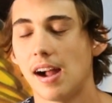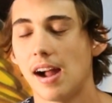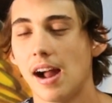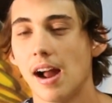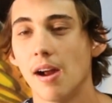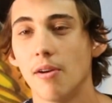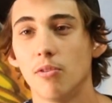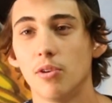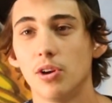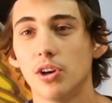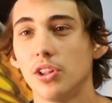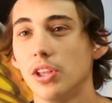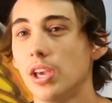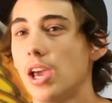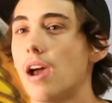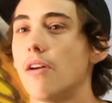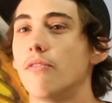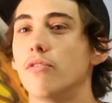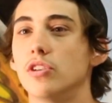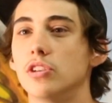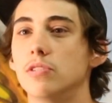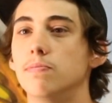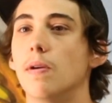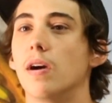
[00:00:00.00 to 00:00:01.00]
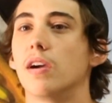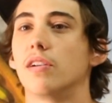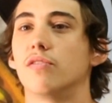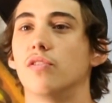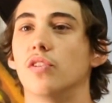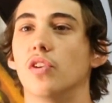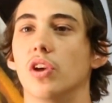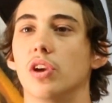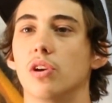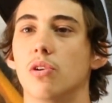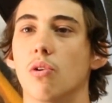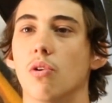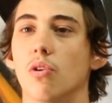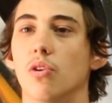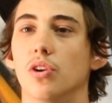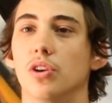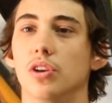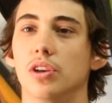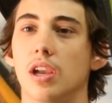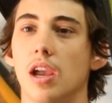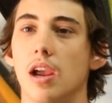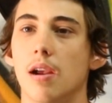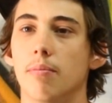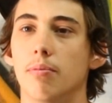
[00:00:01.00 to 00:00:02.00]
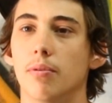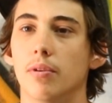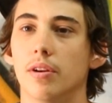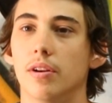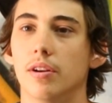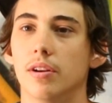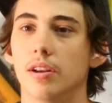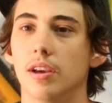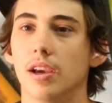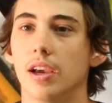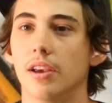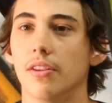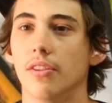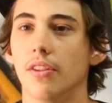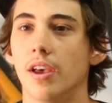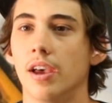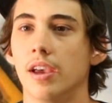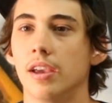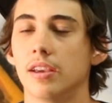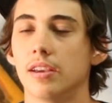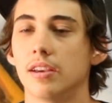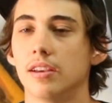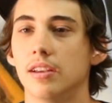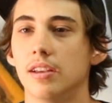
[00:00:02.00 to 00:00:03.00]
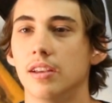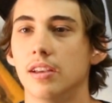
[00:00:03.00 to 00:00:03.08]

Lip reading: I really have respect for like Corey and Capron and like